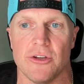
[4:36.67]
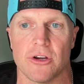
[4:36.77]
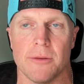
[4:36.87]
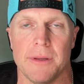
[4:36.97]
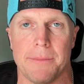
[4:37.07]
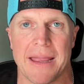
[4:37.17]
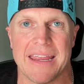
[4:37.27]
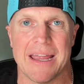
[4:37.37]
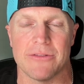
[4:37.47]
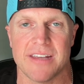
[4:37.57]
You're going to be
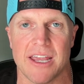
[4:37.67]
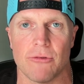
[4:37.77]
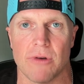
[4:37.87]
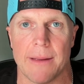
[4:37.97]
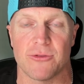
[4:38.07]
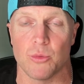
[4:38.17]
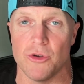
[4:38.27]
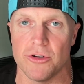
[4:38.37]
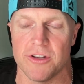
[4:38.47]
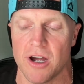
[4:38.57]
banging out 10 reps. When
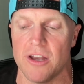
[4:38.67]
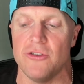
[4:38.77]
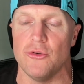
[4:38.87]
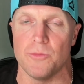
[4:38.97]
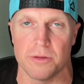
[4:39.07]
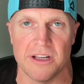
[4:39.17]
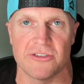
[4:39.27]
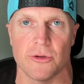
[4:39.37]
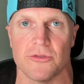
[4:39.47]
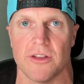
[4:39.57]
you're done, you place
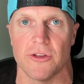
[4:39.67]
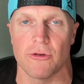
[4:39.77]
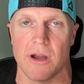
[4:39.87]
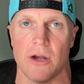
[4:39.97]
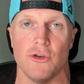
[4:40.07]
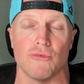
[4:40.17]
those on the ground.